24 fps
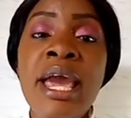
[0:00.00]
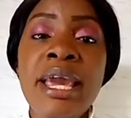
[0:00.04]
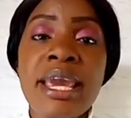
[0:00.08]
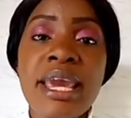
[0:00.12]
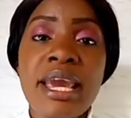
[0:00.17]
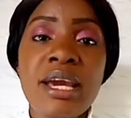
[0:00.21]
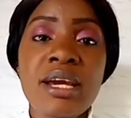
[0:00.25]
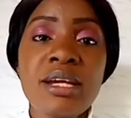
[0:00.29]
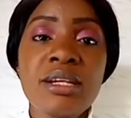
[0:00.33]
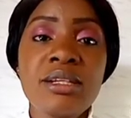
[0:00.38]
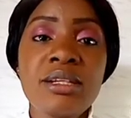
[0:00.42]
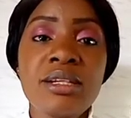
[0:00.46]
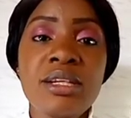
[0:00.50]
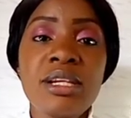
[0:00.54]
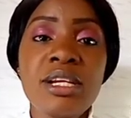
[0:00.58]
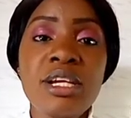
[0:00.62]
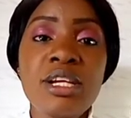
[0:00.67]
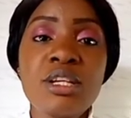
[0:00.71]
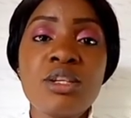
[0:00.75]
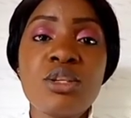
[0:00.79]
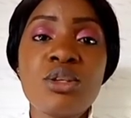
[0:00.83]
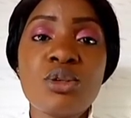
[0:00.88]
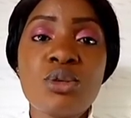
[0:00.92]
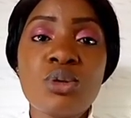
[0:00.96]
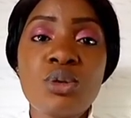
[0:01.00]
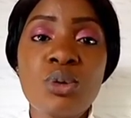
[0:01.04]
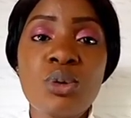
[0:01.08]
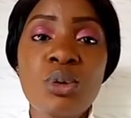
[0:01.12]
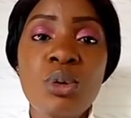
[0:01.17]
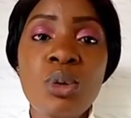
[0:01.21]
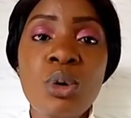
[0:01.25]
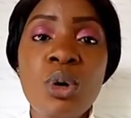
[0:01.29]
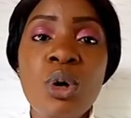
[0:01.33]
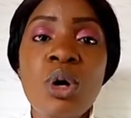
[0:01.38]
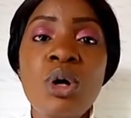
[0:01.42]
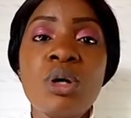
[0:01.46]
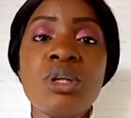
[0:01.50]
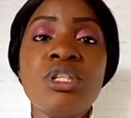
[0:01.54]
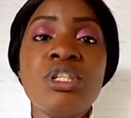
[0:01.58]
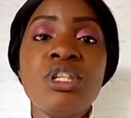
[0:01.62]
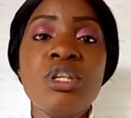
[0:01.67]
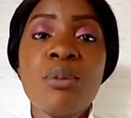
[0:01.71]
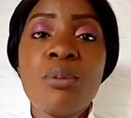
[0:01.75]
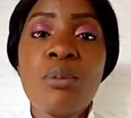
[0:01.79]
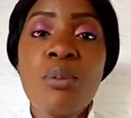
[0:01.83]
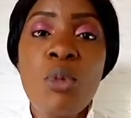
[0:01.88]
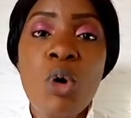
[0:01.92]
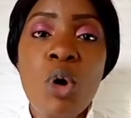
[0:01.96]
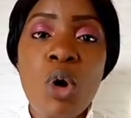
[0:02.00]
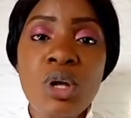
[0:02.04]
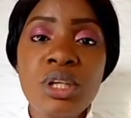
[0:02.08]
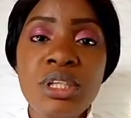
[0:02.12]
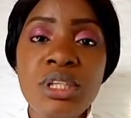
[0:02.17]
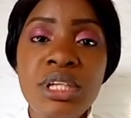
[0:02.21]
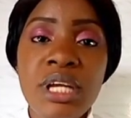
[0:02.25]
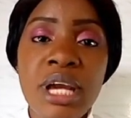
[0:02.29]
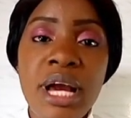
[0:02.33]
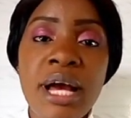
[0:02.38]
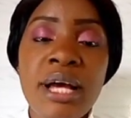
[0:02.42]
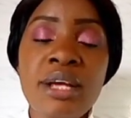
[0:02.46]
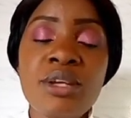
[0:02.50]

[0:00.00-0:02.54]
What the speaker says: can lead to pneumonia.